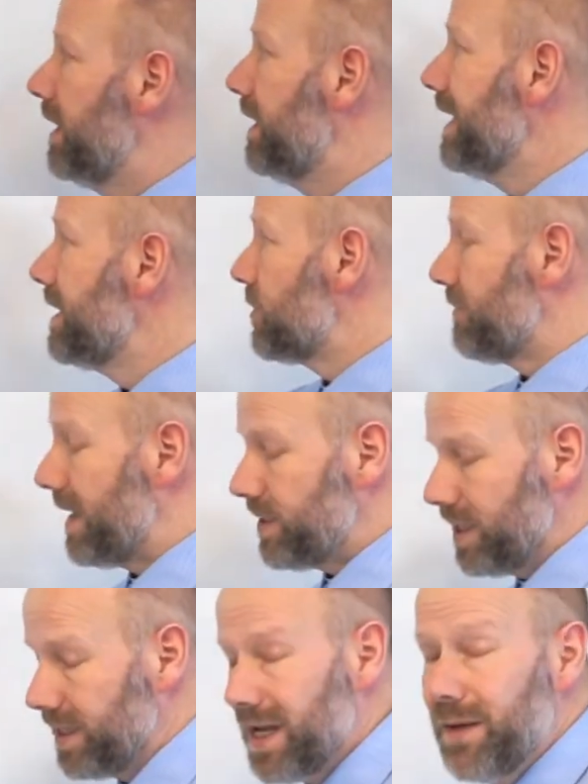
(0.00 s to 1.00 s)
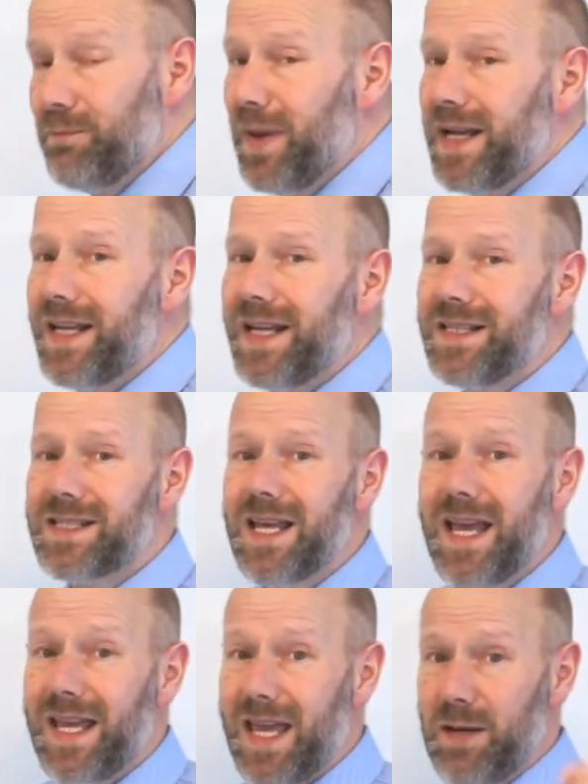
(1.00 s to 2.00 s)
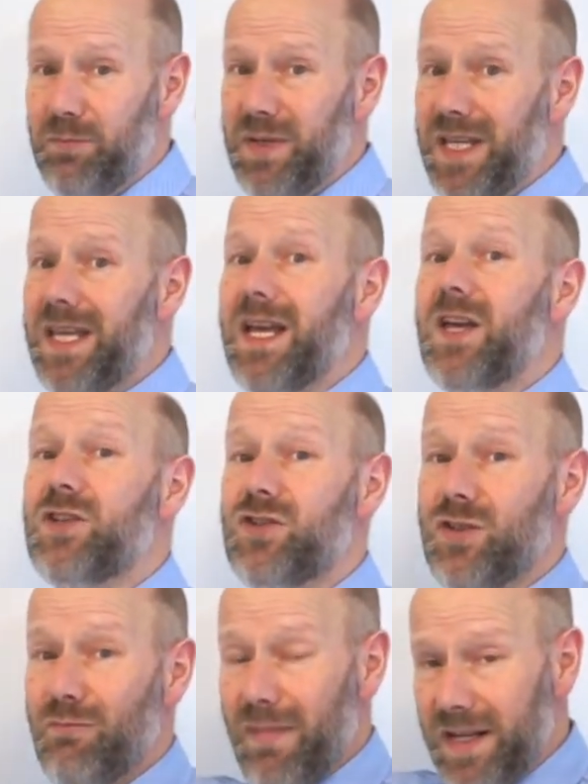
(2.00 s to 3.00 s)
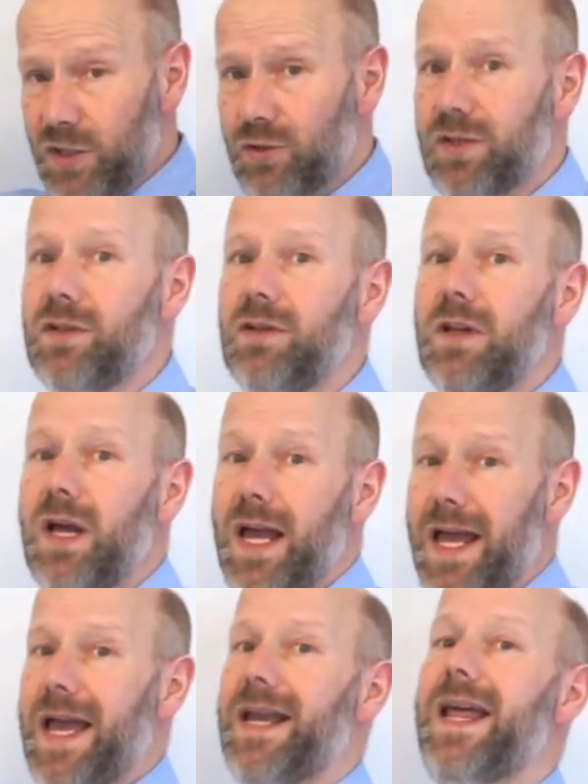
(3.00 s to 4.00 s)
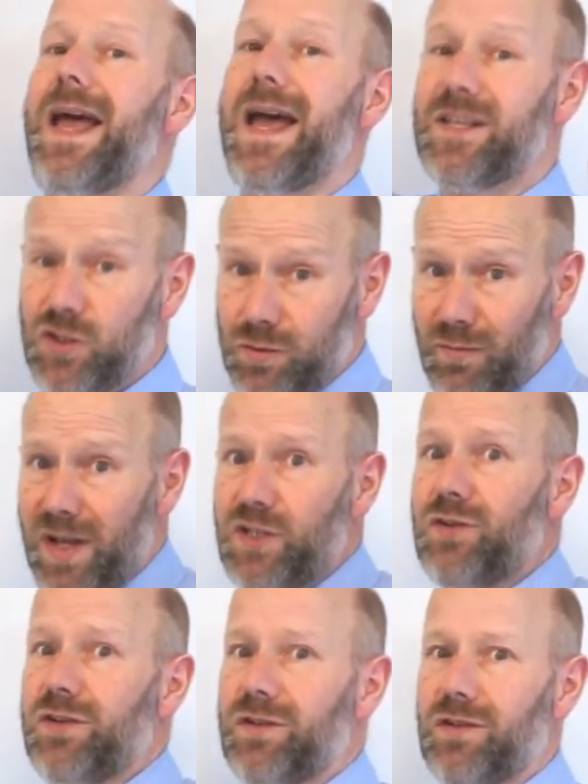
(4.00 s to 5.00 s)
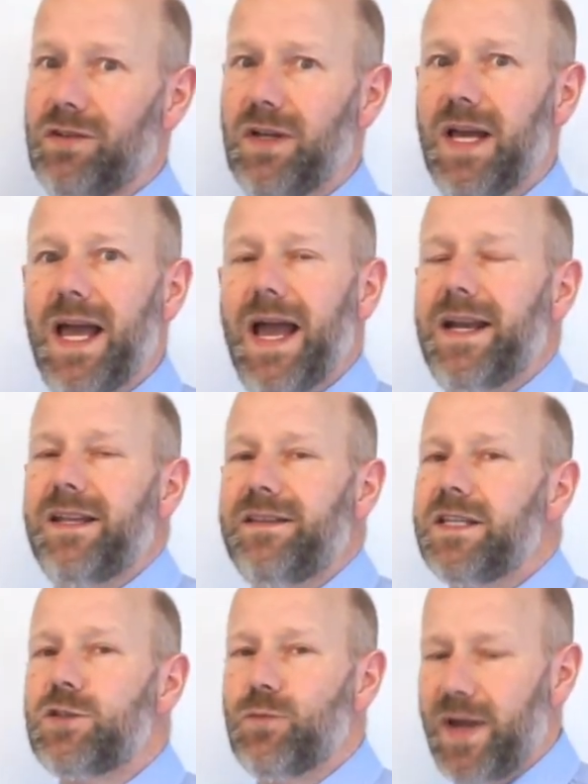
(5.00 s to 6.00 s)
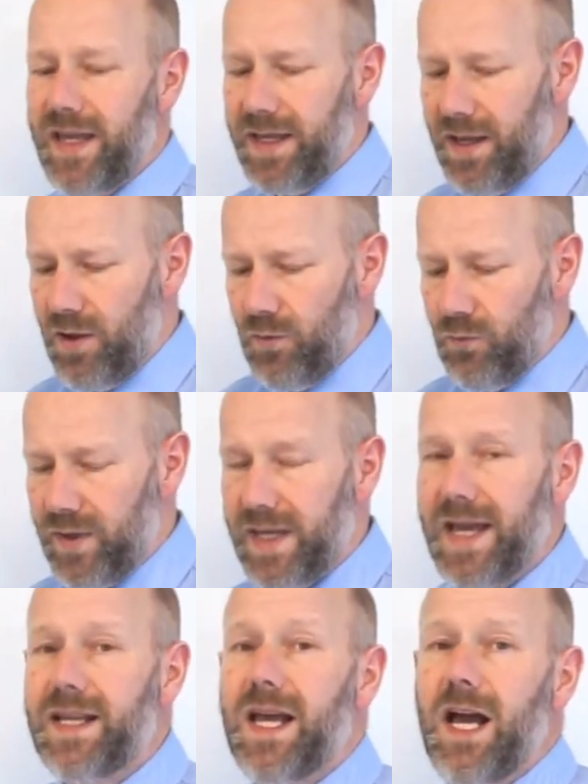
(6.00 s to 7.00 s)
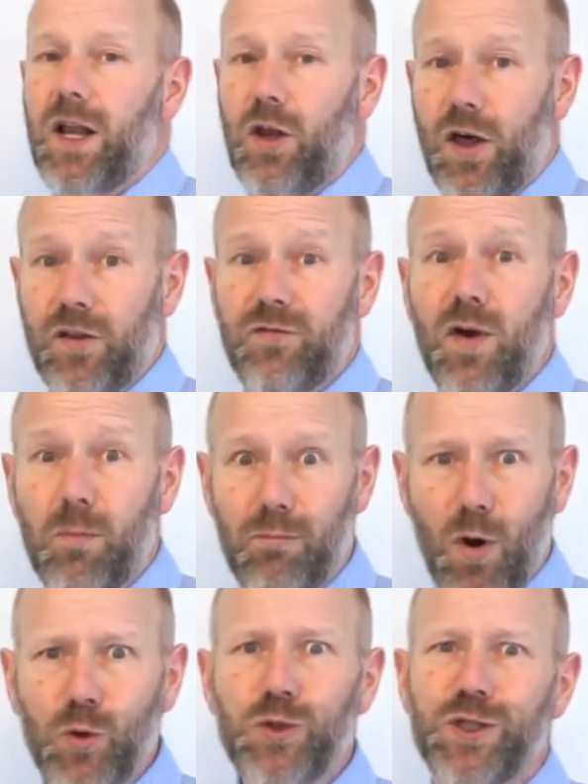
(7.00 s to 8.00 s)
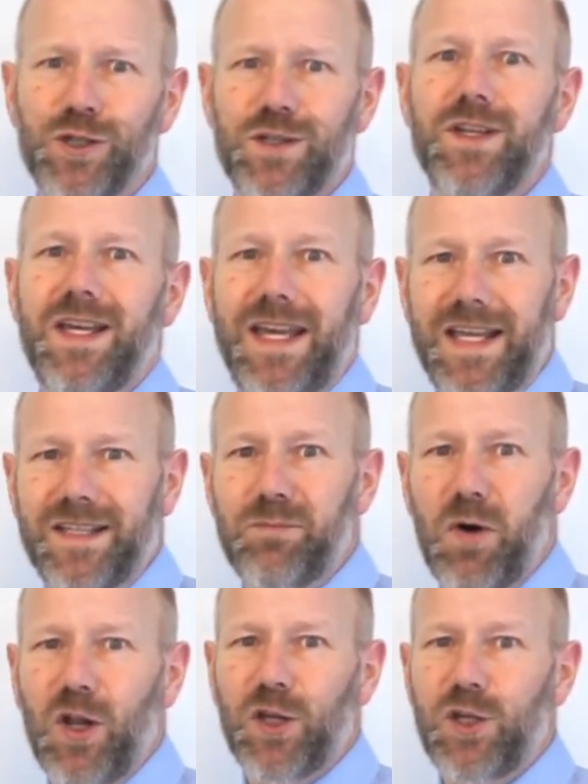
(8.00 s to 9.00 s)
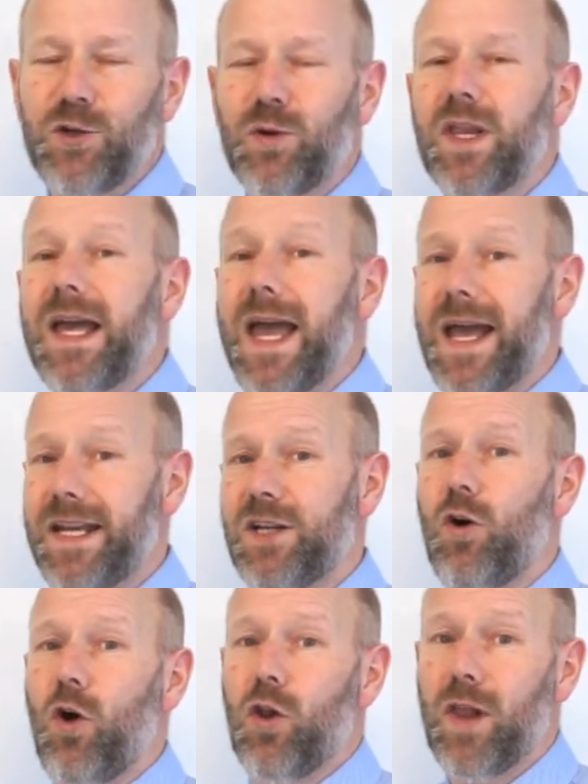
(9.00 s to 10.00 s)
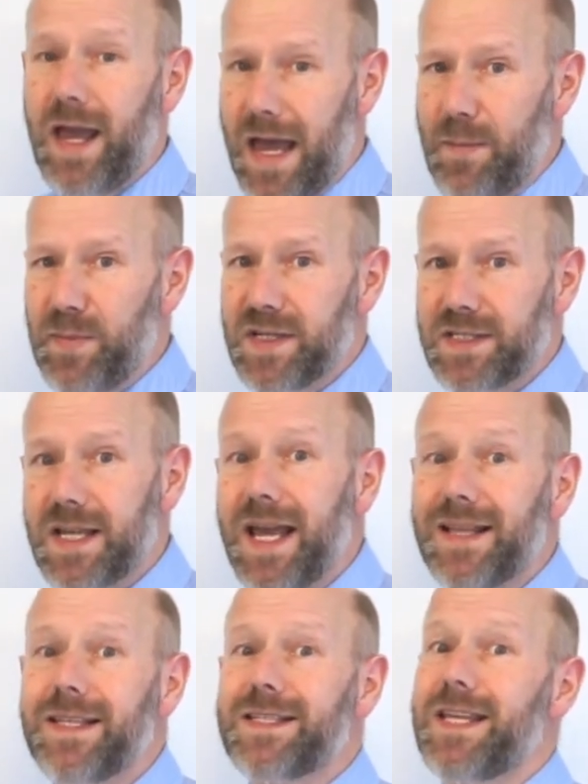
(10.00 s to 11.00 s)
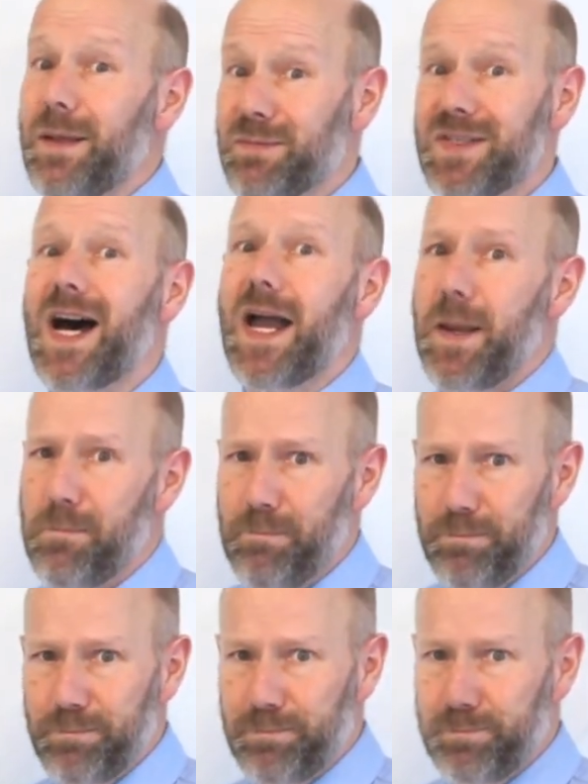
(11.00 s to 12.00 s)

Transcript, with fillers: These stretching and bendings can be symmetrical and asymmetrical. And in this way, we get a lot of motion in the molecule, and it all happens at the same time.